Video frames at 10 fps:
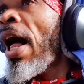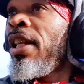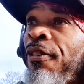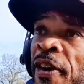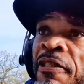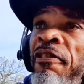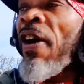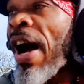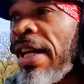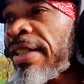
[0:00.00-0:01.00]
all different
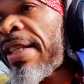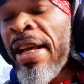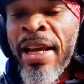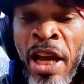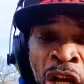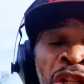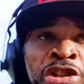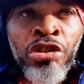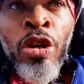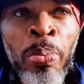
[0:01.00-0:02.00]
parts,
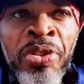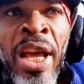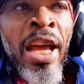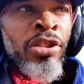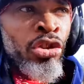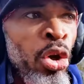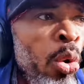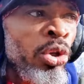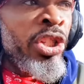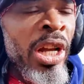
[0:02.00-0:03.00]
scripts and
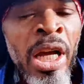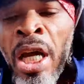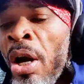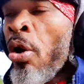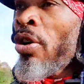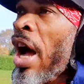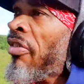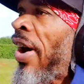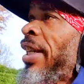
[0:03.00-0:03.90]
excuse. When I